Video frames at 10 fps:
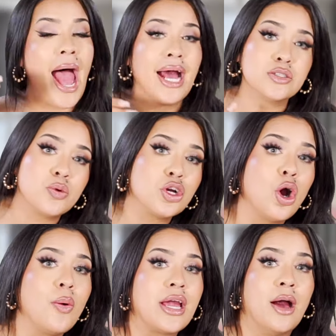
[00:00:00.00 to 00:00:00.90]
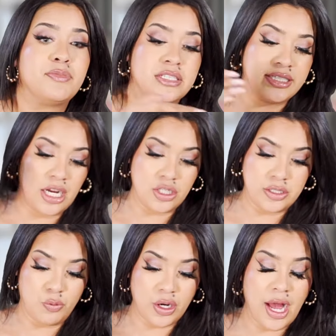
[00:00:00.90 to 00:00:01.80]
As we're going up the stairs,
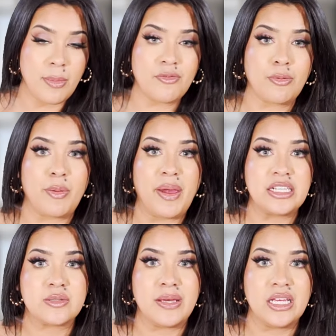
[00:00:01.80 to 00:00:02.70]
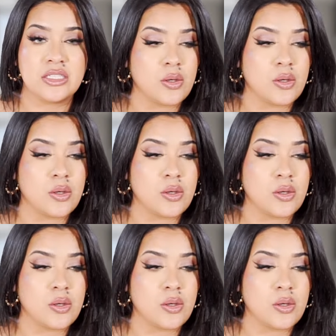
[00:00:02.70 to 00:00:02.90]
we're coming from the basement.